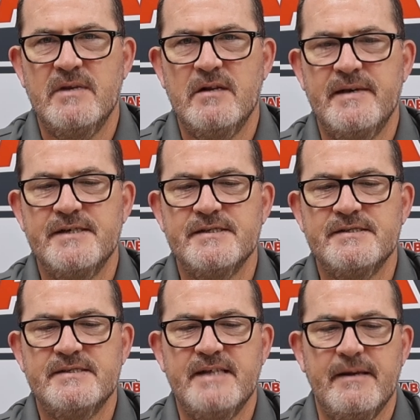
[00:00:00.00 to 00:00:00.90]
millimeters
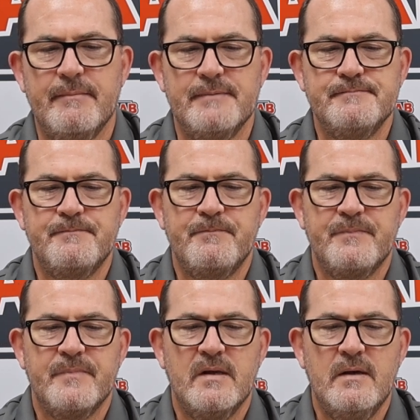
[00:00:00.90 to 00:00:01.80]
deep.
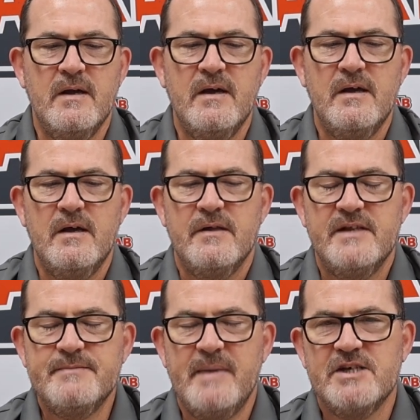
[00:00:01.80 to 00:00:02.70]

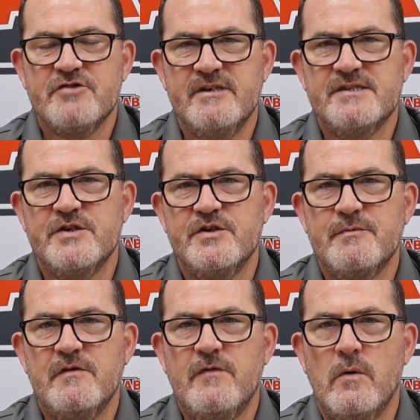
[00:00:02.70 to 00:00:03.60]
This battery is
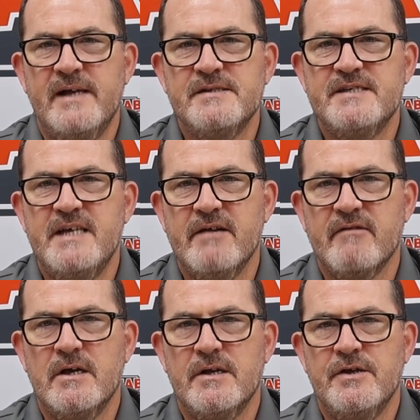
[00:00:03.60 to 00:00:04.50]
suitable for
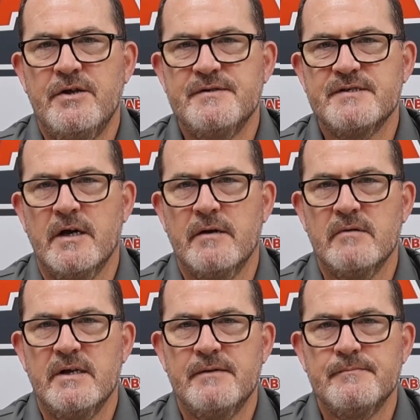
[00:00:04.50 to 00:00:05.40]
interior use
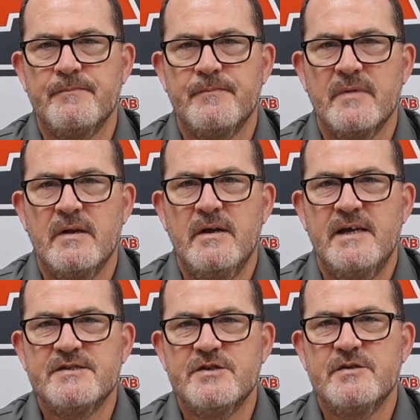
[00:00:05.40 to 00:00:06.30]
only.
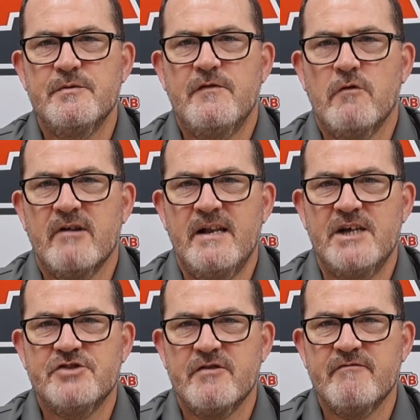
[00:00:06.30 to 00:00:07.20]
It's suitable for
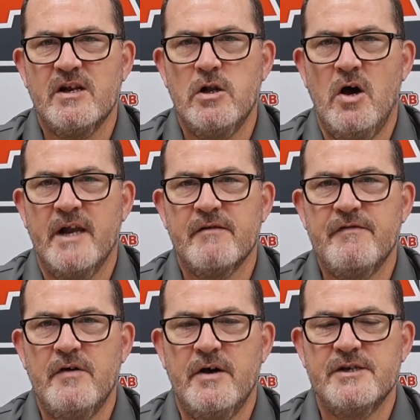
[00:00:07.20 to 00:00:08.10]
electric reclining
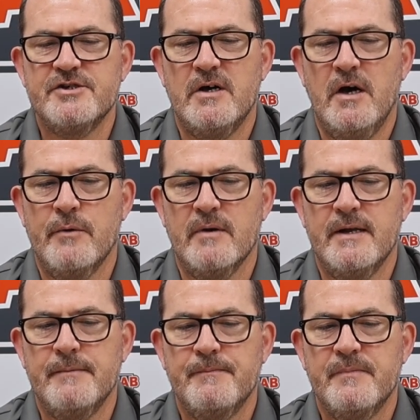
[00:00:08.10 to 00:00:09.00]
furniture only.